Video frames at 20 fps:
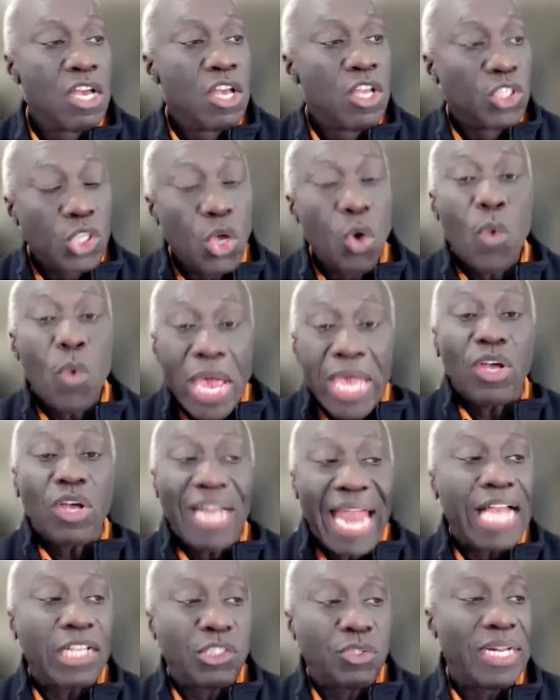So we could
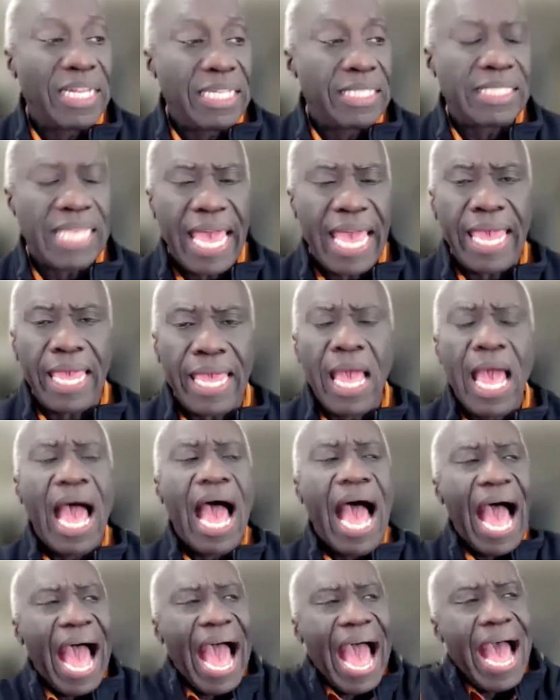actually say,
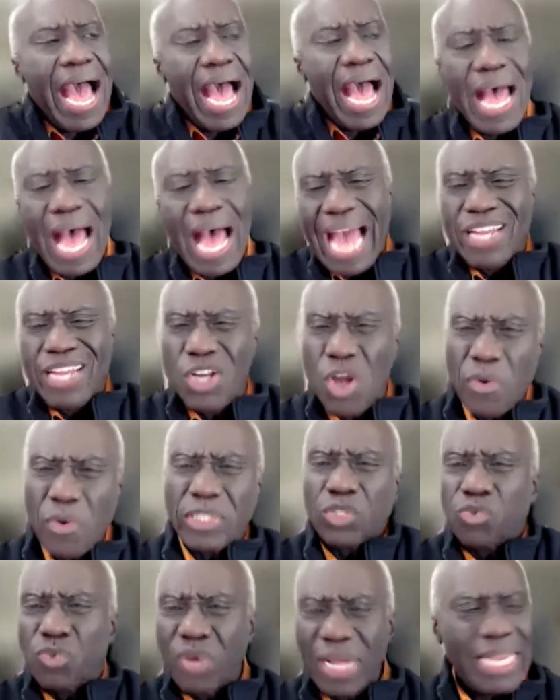I know
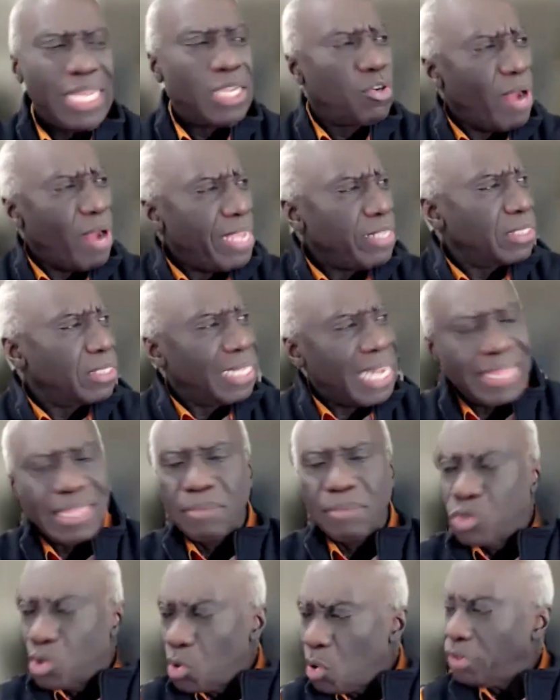it's really great to let
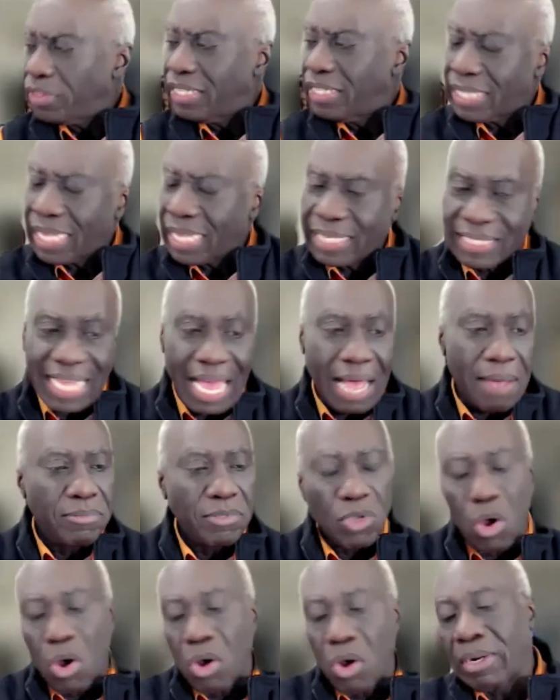them do all these exams
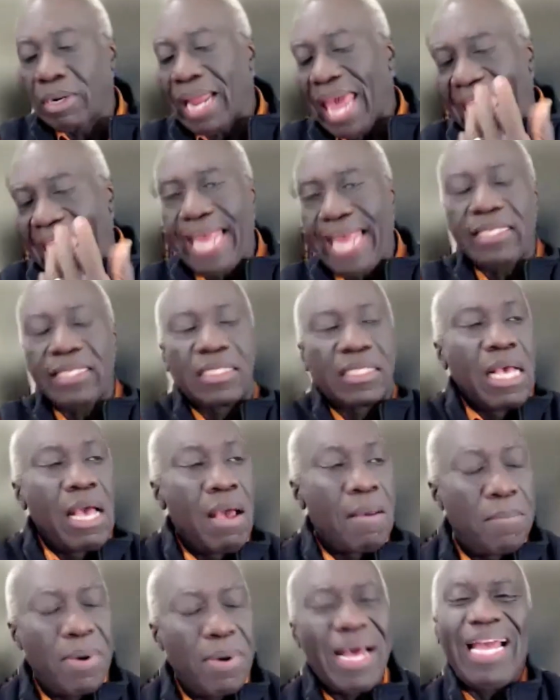on X,
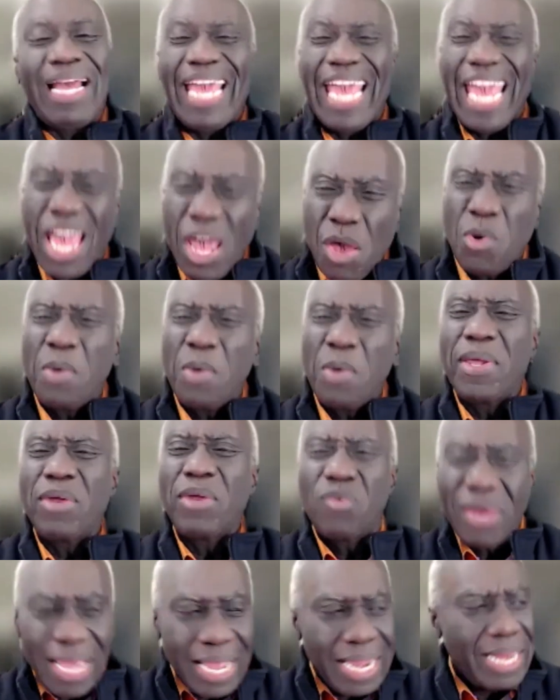but it would be
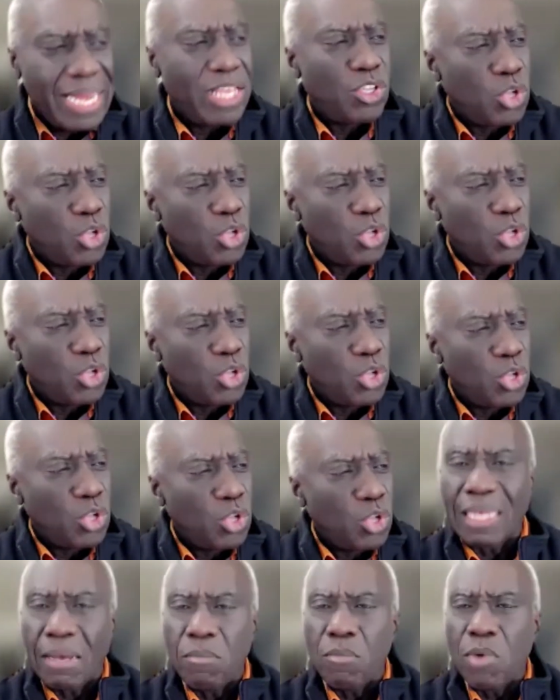really
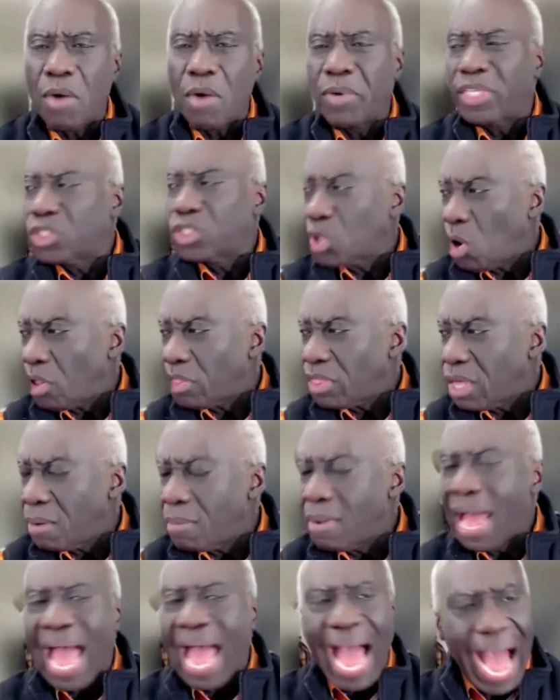useful if somewhere we taught
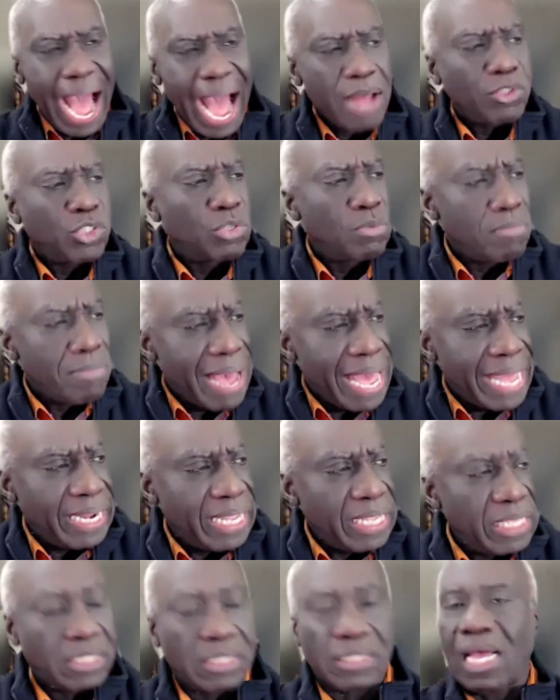them how to
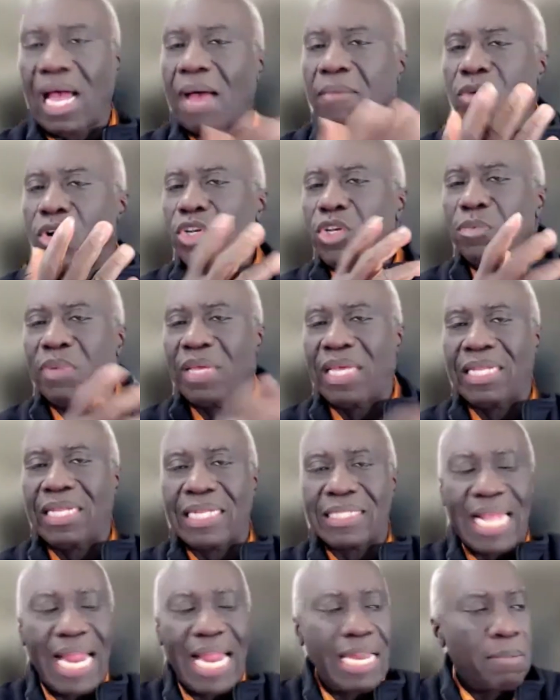manage, I'm going to be
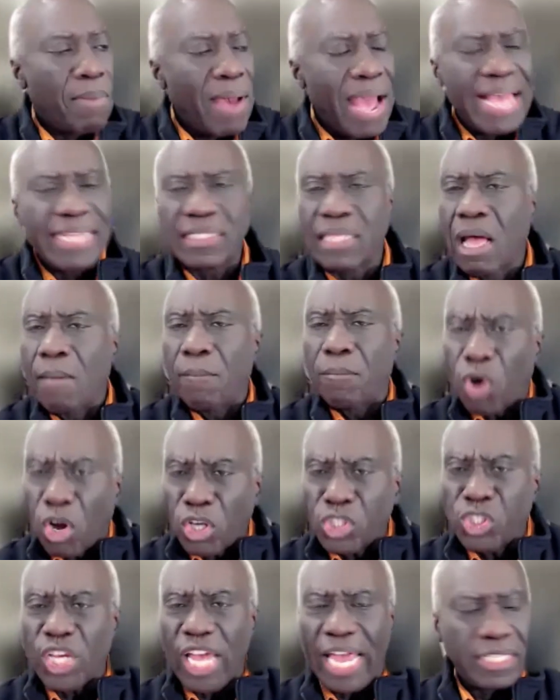slightly biased,
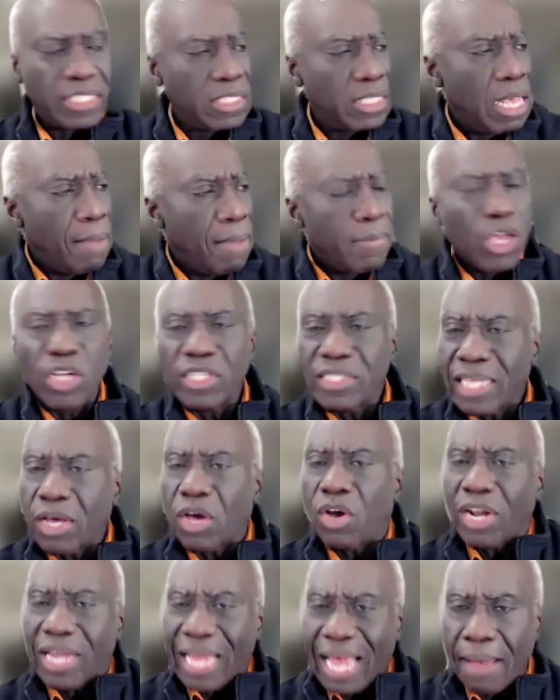projects, because they're
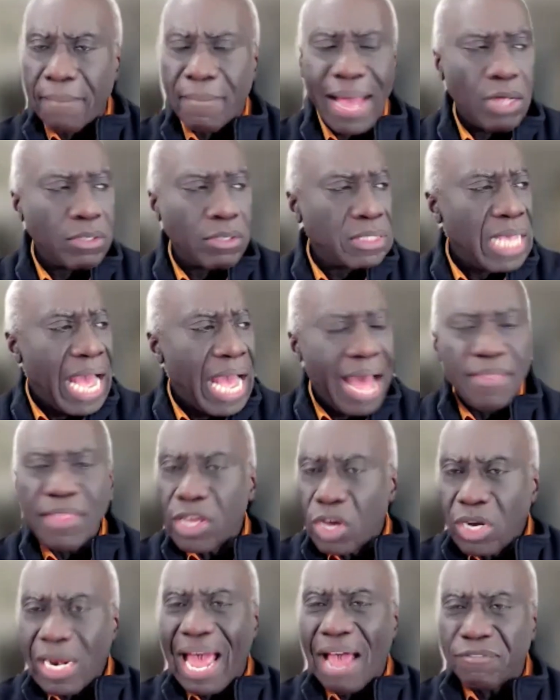going to come out and they're
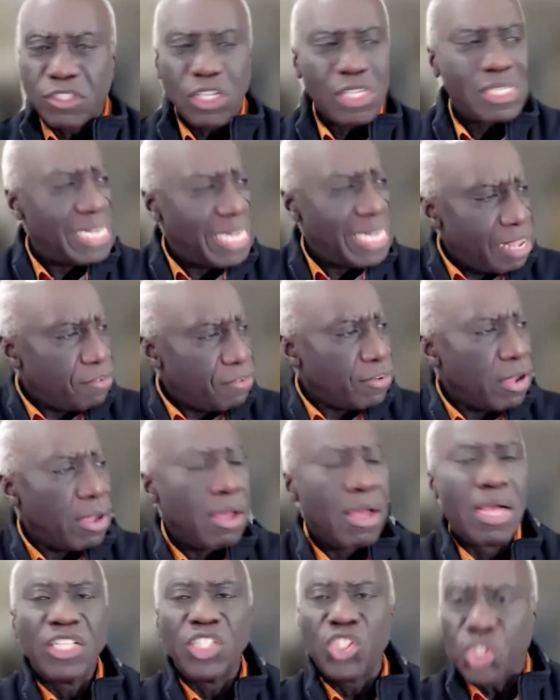going to have to
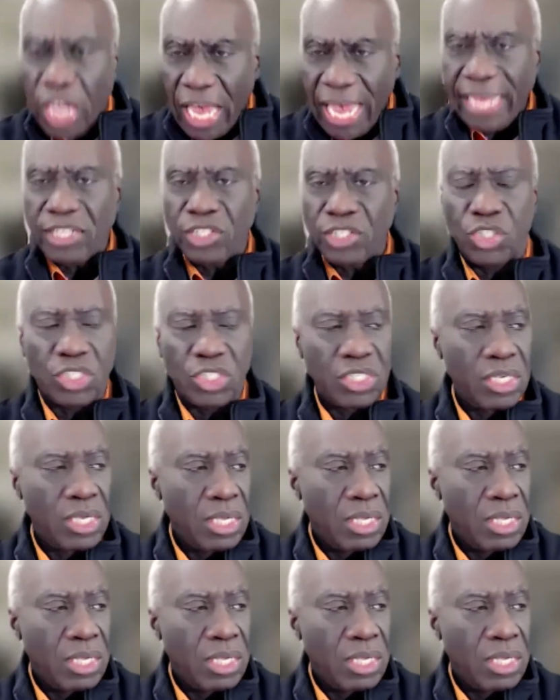deliver change.